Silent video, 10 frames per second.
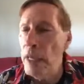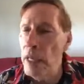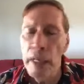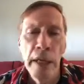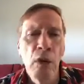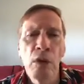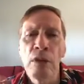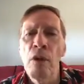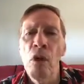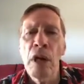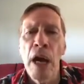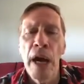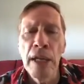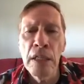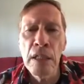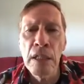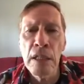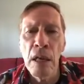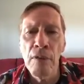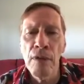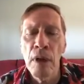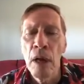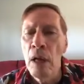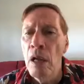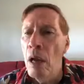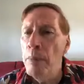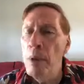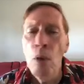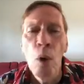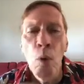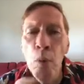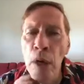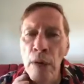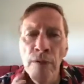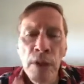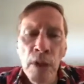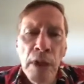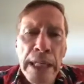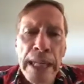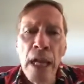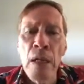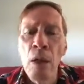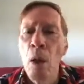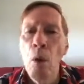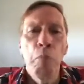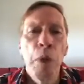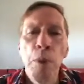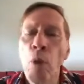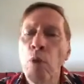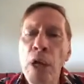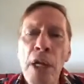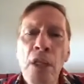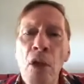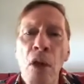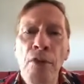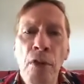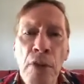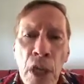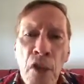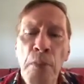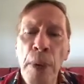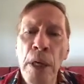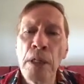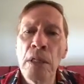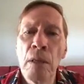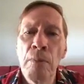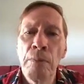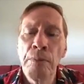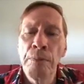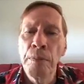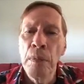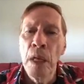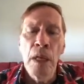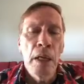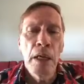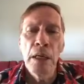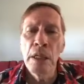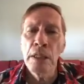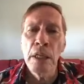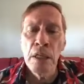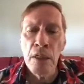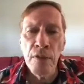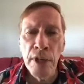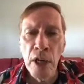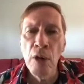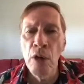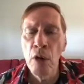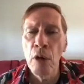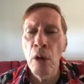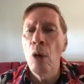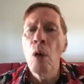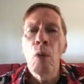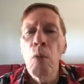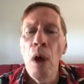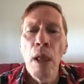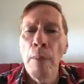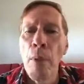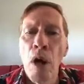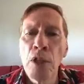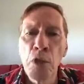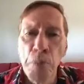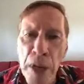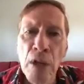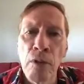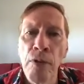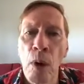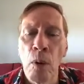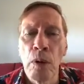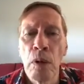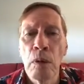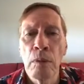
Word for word: They get healed of all kinds of stuff. I mean, we have literally had people raised off their deathbeds in the intensive care unit while I'm on speakerphone.